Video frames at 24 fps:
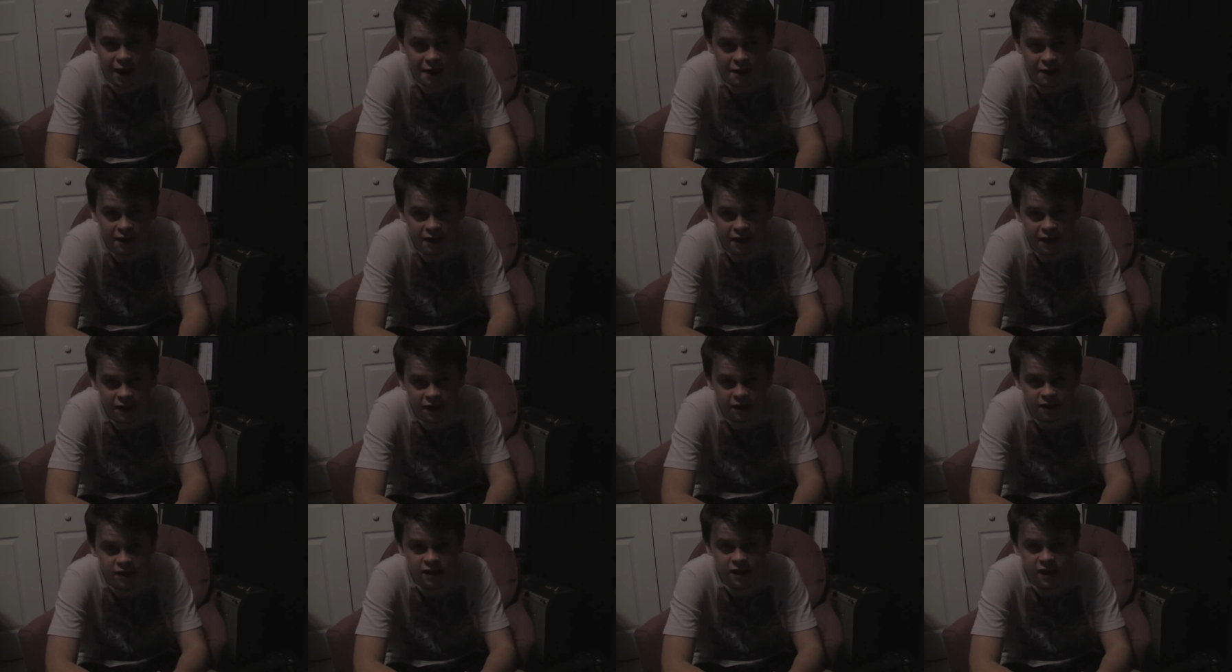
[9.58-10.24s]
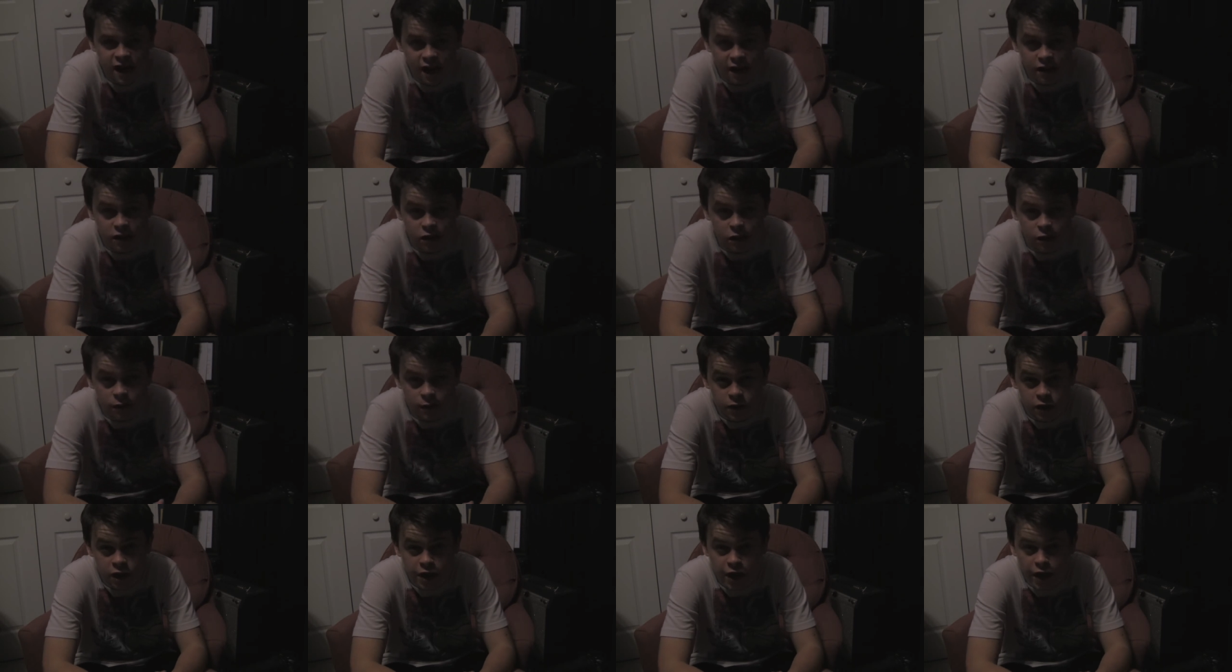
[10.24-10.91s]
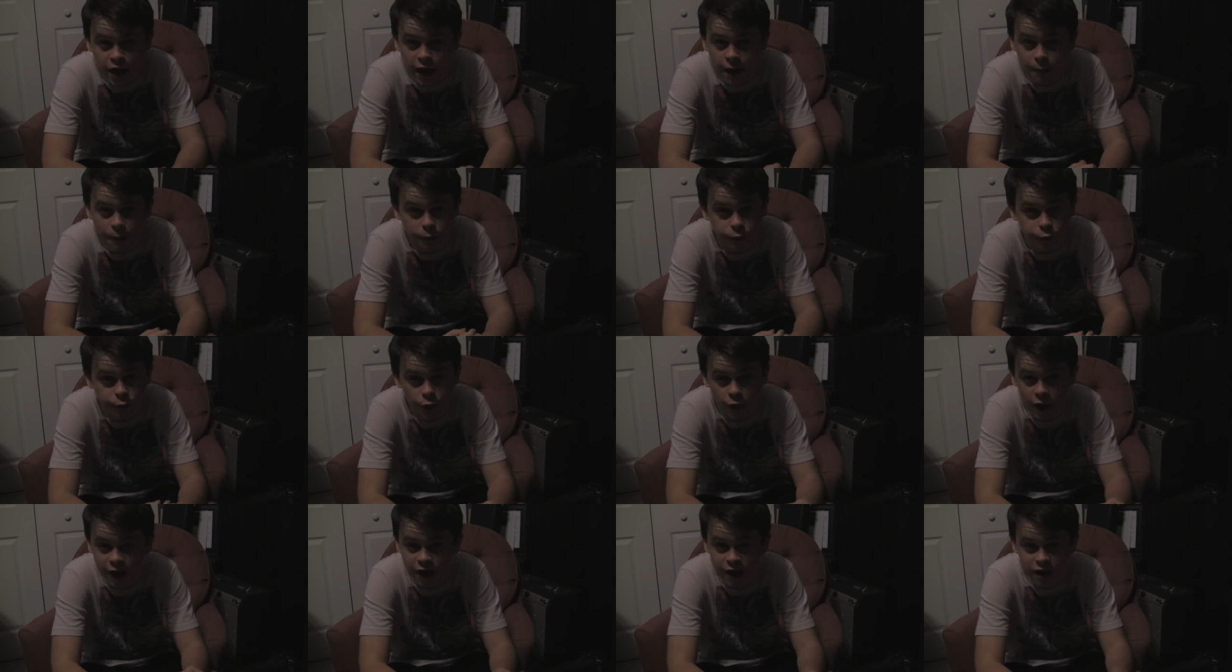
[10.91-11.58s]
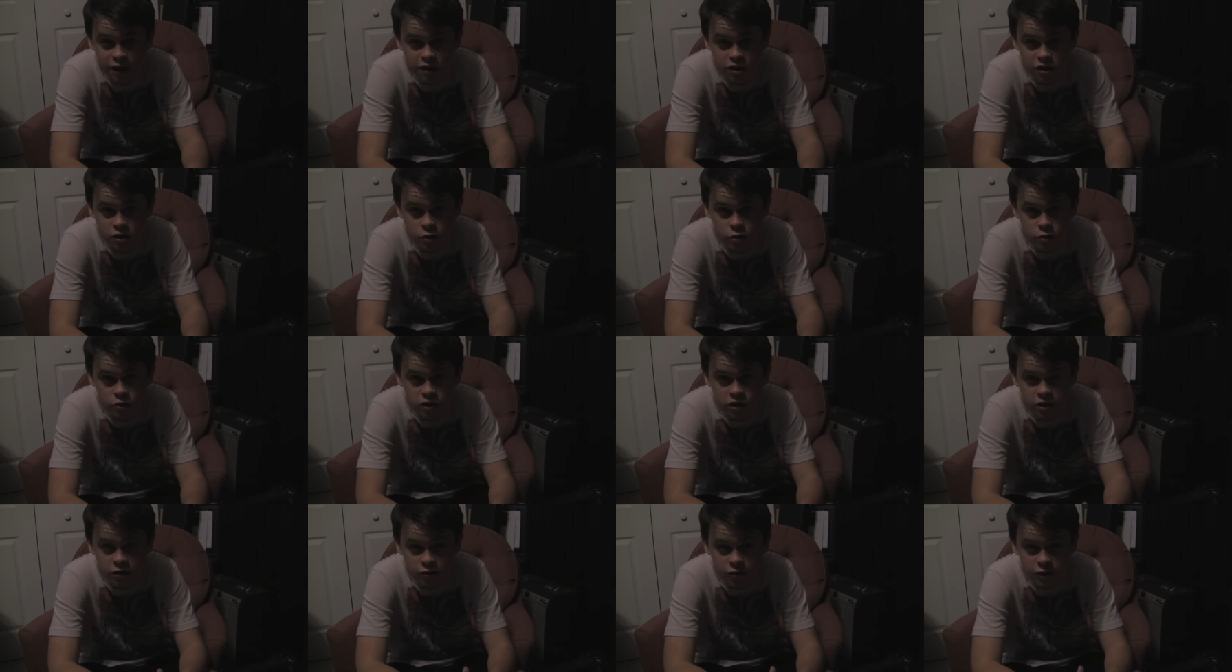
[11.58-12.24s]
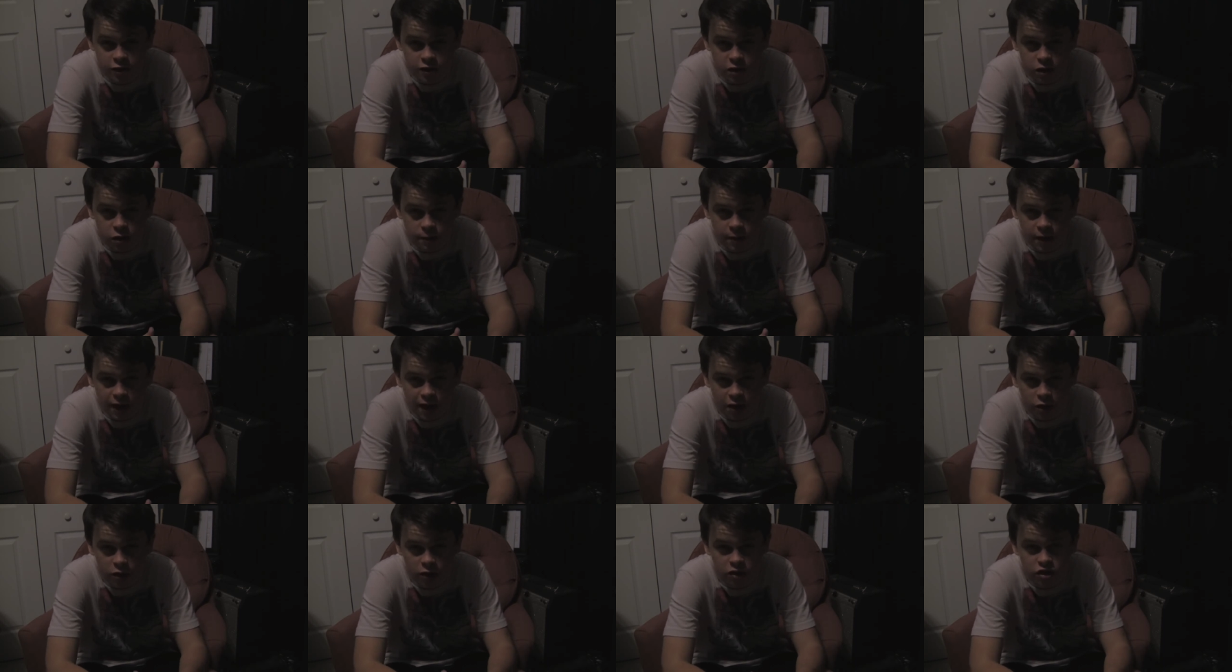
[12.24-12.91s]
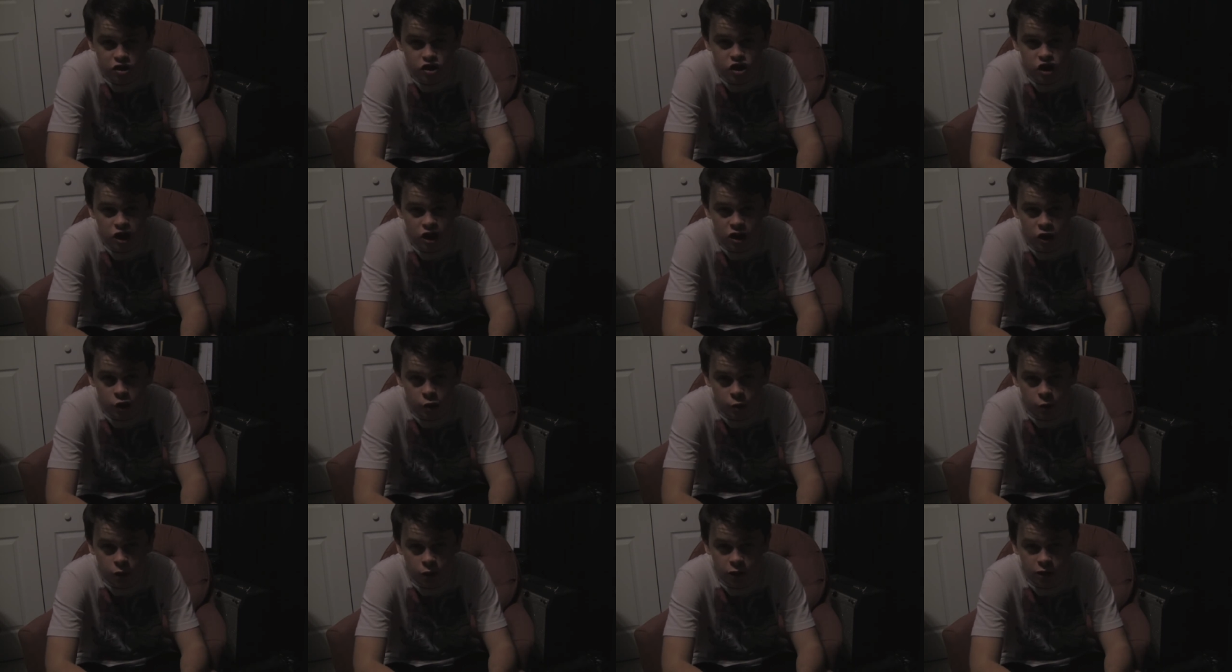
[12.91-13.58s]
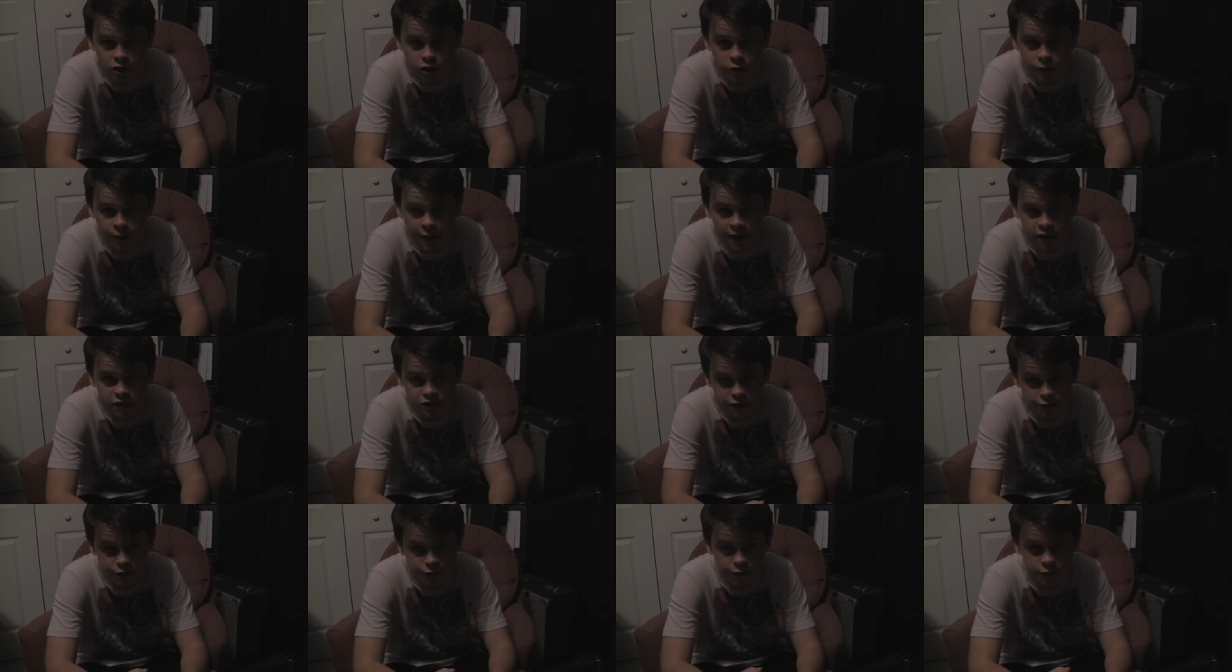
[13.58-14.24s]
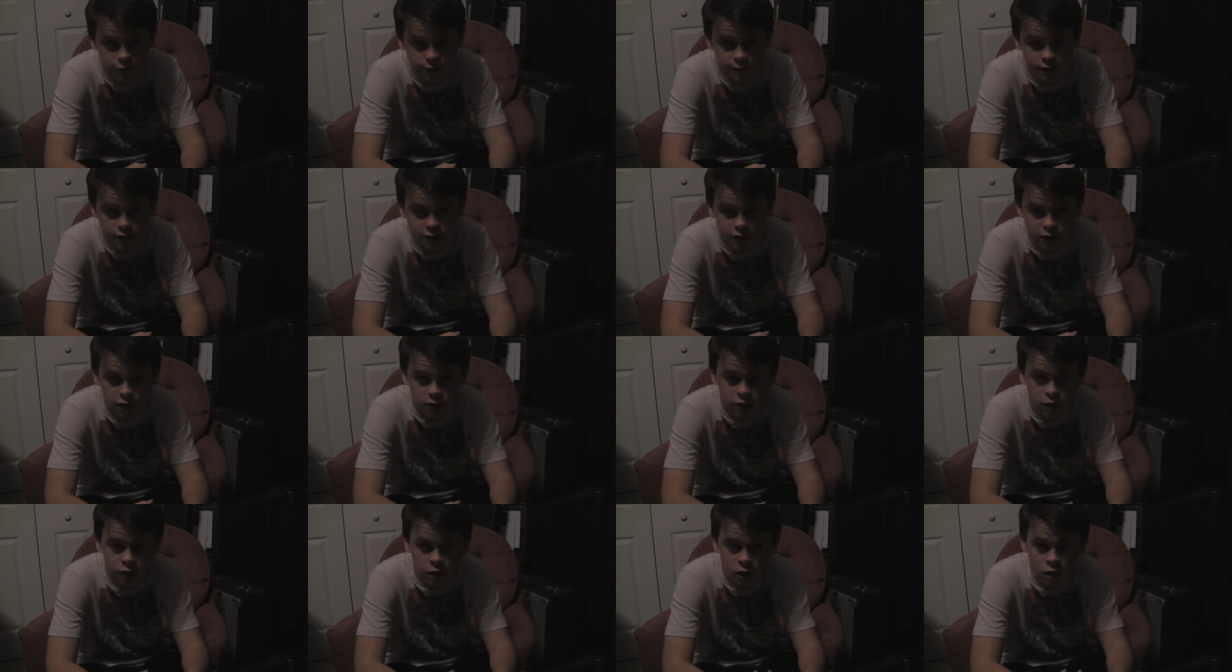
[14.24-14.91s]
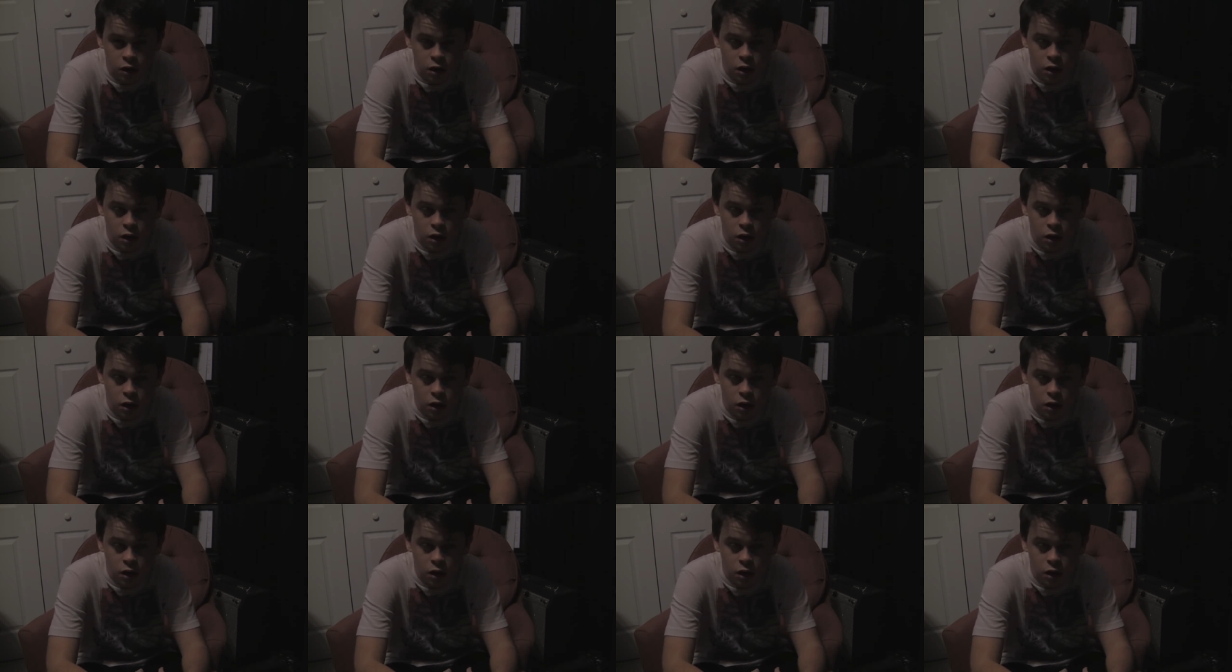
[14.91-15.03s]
Callahan Detectives, a brand new series coming out in January 2015.